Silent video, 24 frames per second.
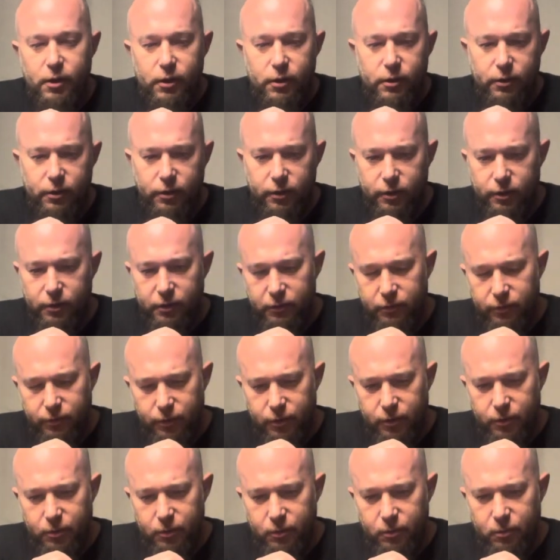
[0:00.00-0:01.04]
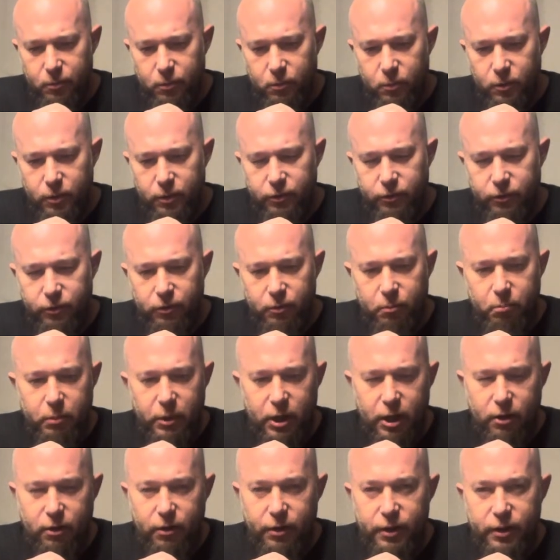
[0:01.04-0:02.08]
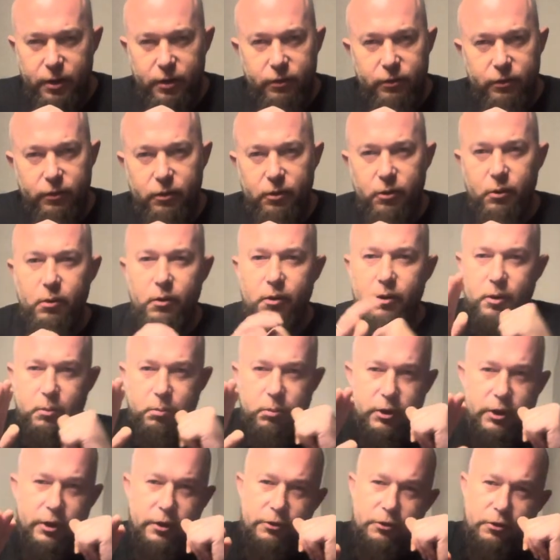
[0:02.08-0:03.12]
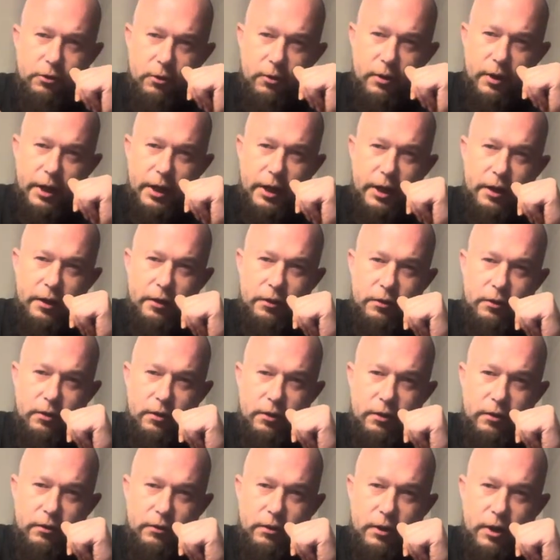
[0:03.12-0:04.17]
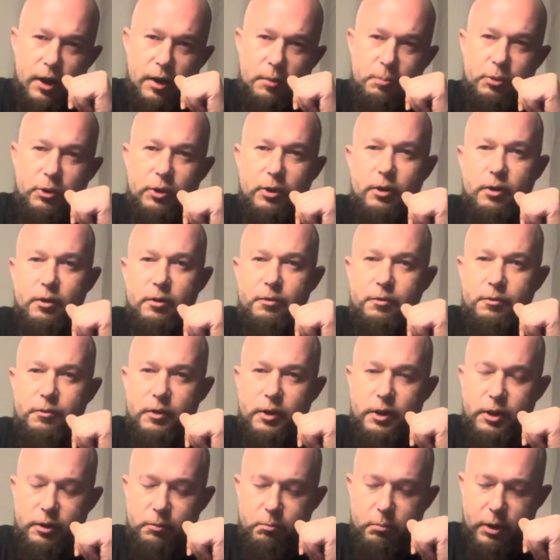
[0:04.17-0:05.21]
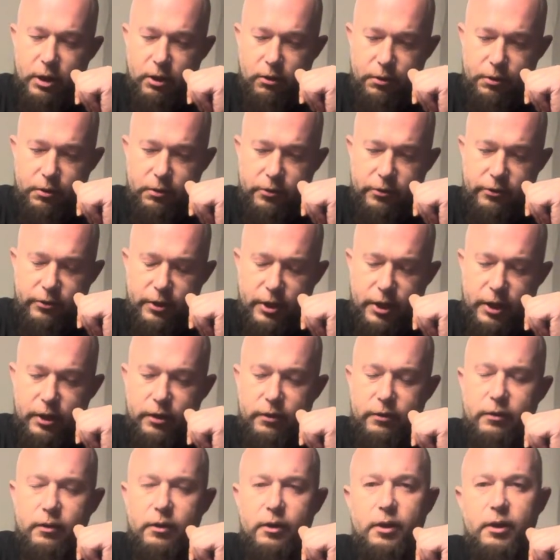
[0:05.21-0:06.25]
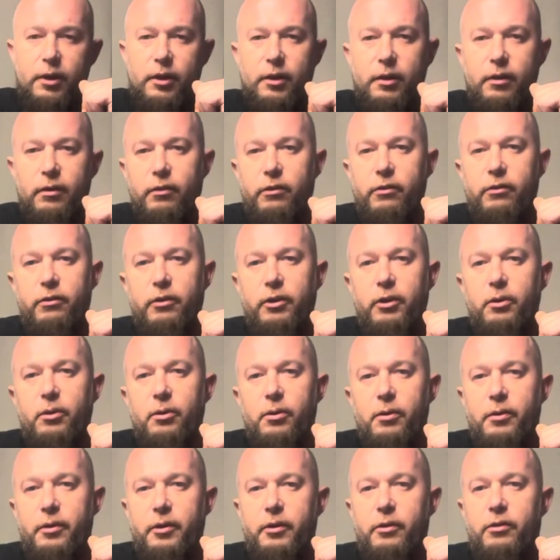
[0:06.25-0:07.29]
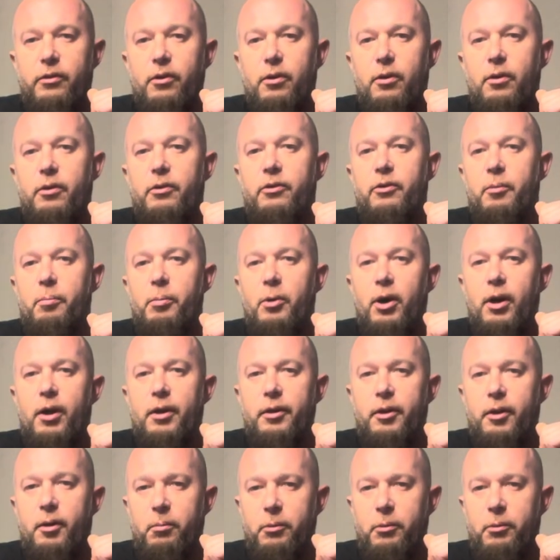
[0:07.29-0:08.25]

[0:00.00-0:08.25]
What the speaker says: And so once you bury it, you're going to place your hand on top of the burial site and seal this curse upon them.